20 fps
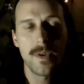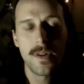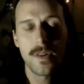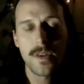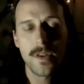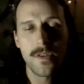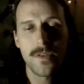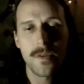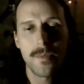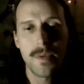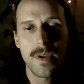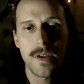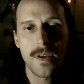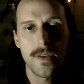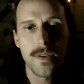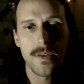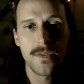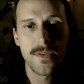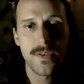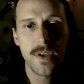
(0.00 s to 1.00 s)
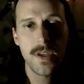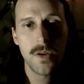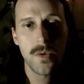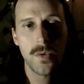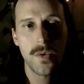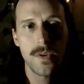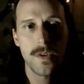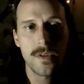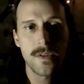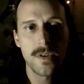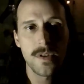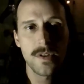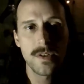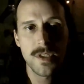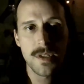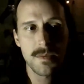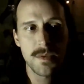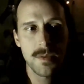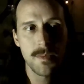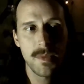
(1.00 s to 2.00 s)
It'll either be a sequel to
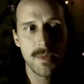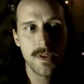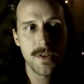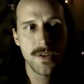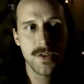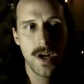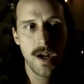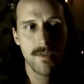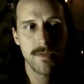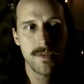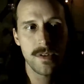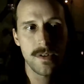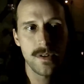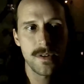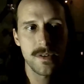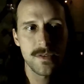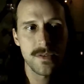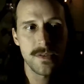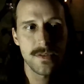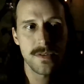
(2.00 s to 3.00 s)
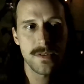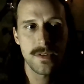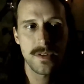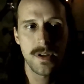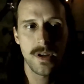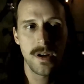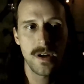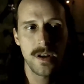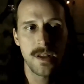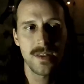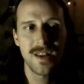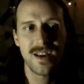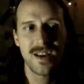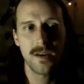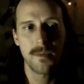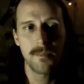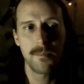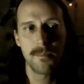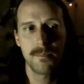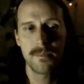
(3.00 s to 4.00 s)
Gypsum and the Travelers, done in like
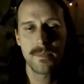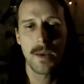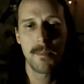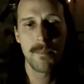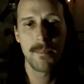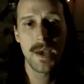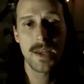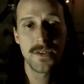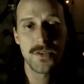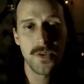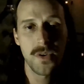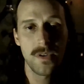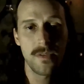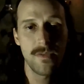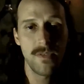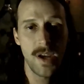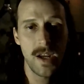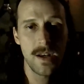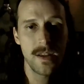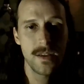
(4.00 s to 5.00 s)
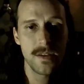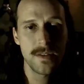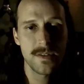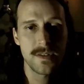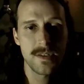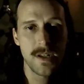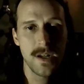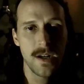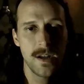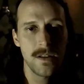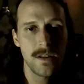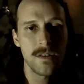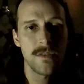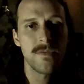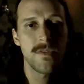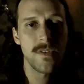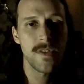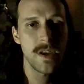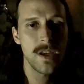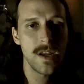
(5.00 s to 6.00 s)
a Metroidvania style
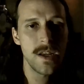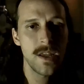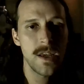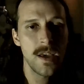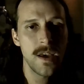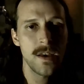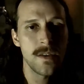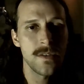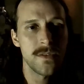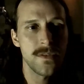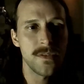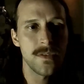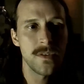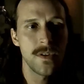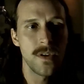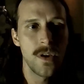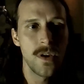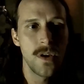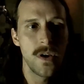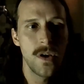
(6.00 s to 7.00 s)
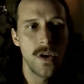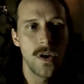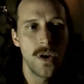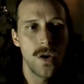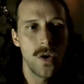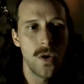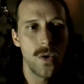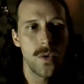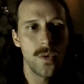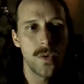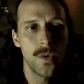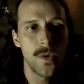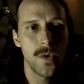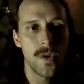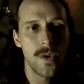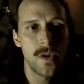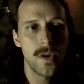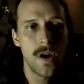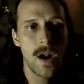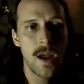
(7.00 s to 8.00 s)
for the NES,
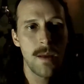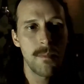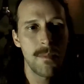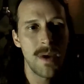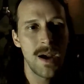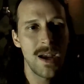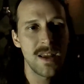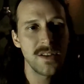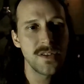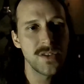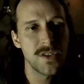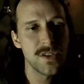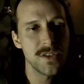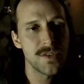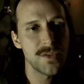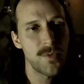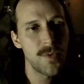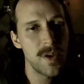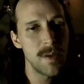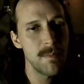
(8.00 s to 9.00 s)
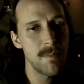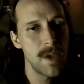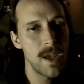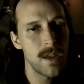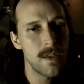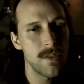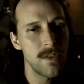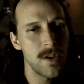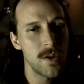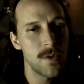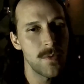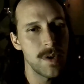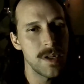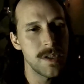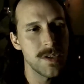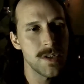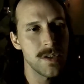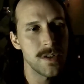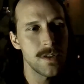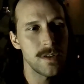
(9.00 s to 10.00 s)
or I might just remake the
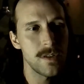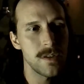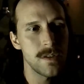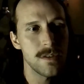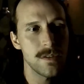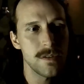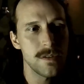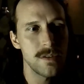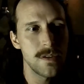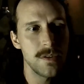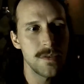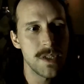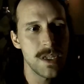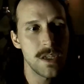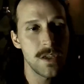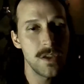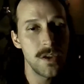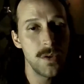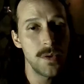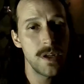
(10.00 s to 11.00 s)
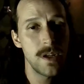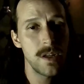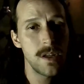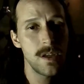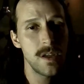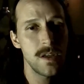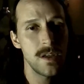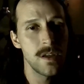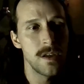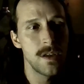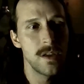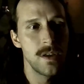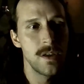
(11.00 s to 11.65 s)
original using Unity